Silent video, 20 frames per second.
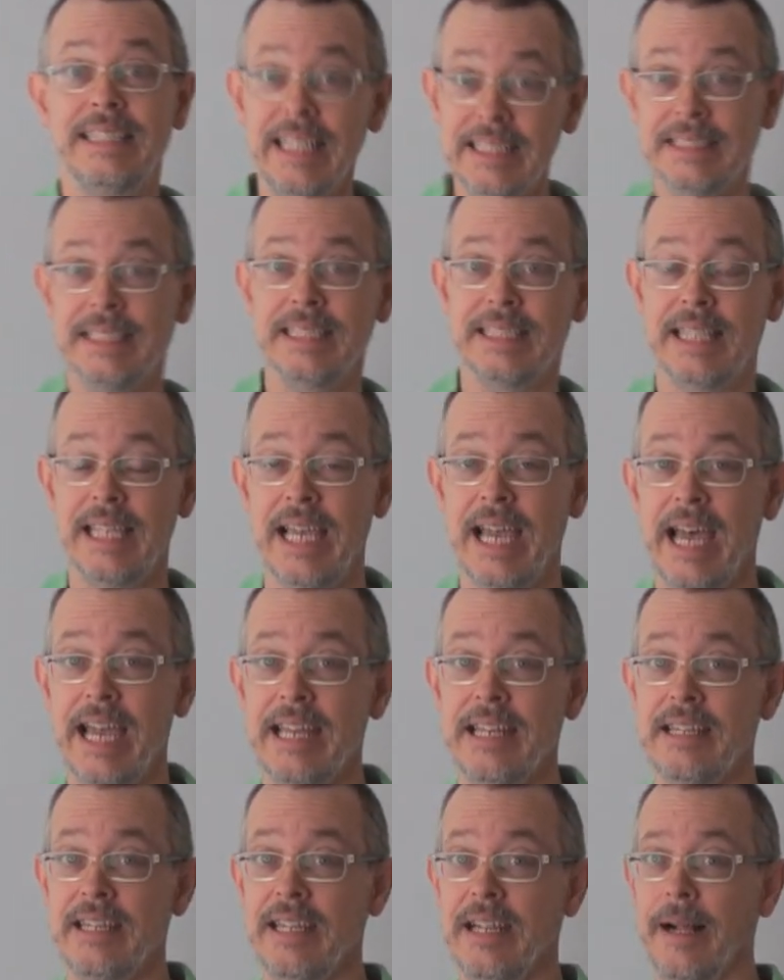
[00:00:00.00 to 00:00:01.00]
This is the
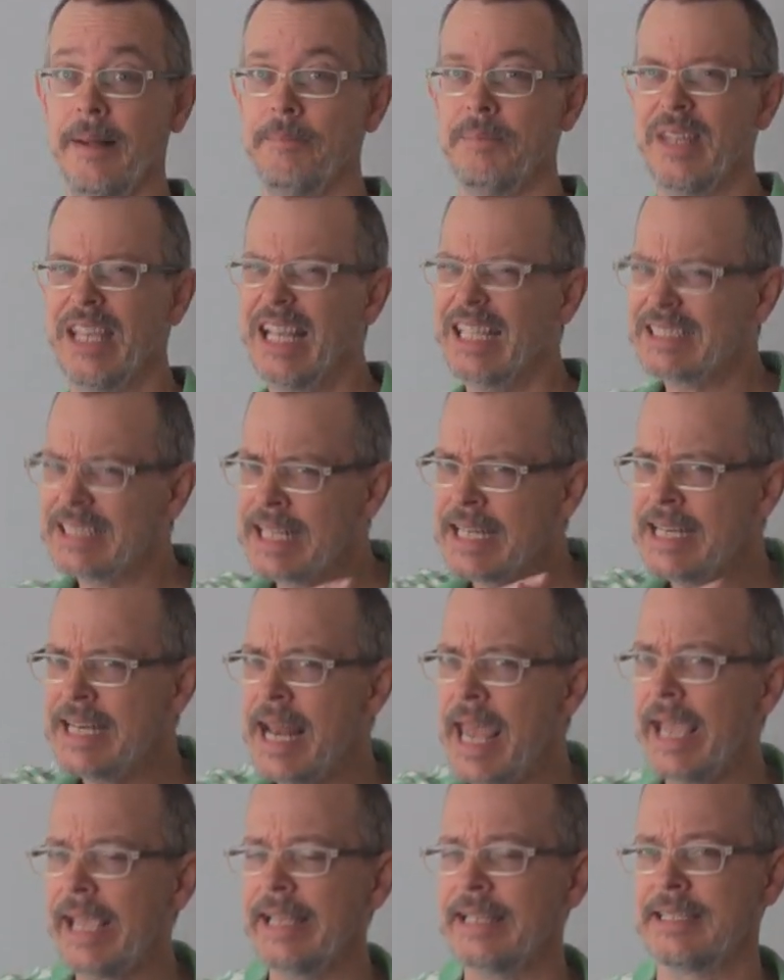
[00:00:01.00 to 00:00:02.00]
idea. It's a
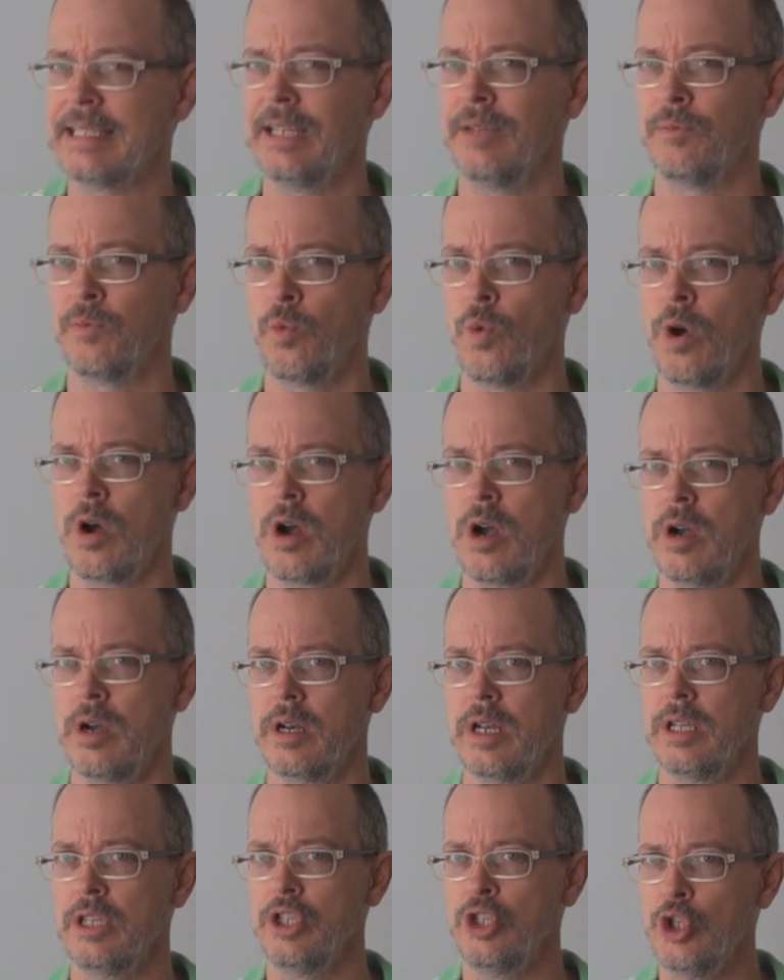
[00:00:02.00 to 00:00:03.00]
negative
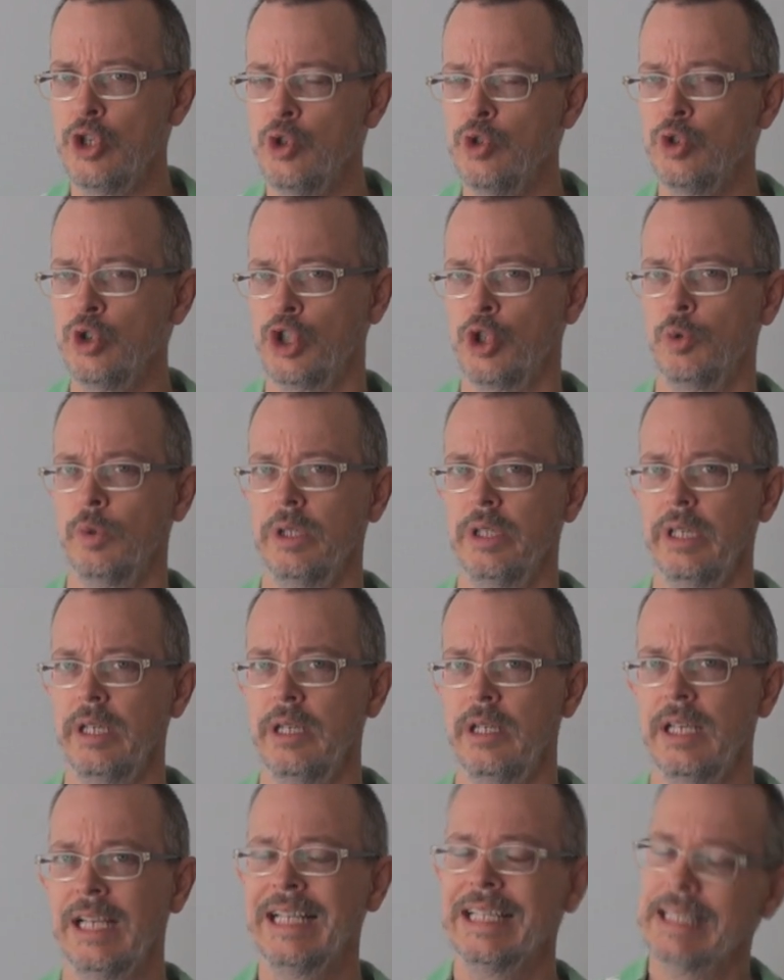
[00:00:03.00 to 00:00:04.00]
word
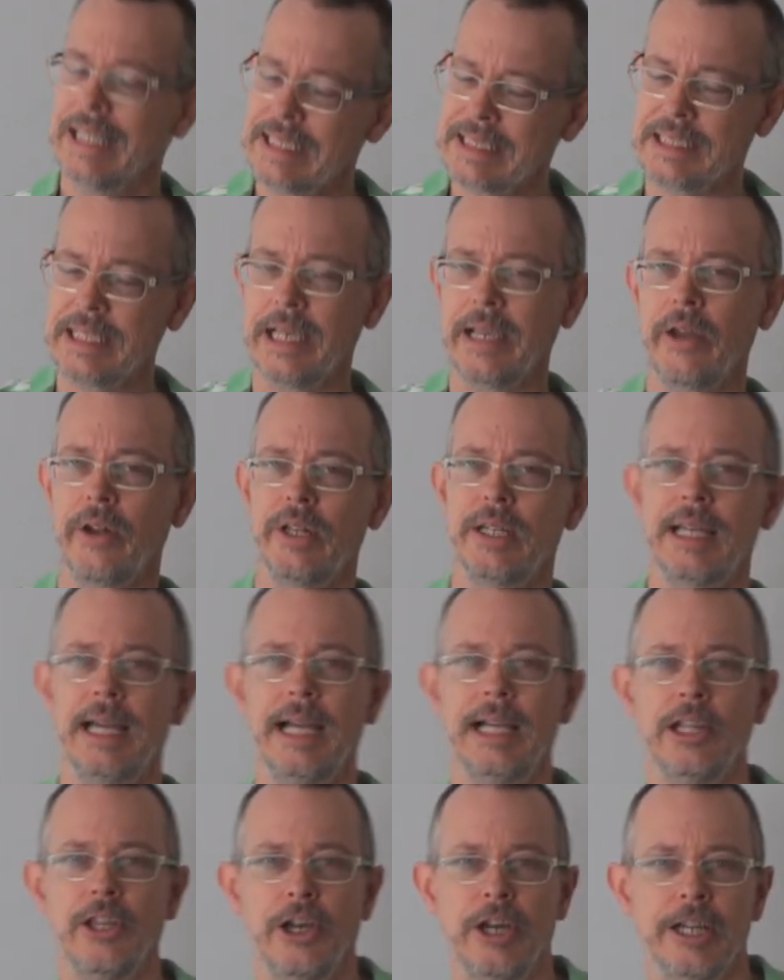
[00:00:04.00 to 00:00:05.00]
usually. Let's check out a
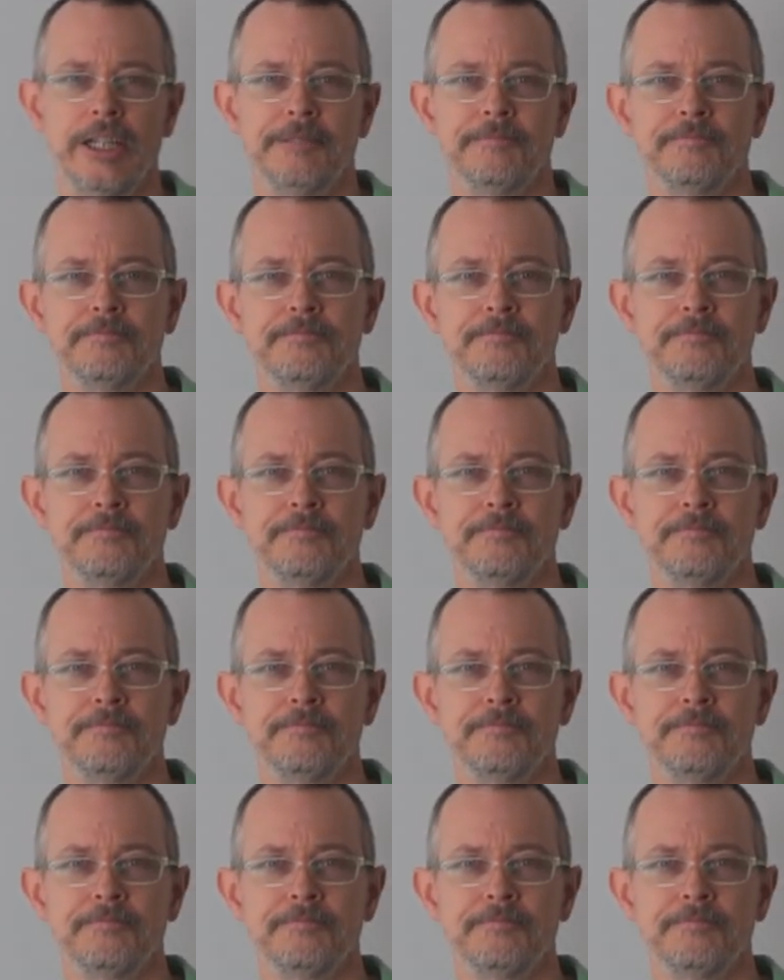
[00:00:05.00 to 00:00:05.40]
dialogue.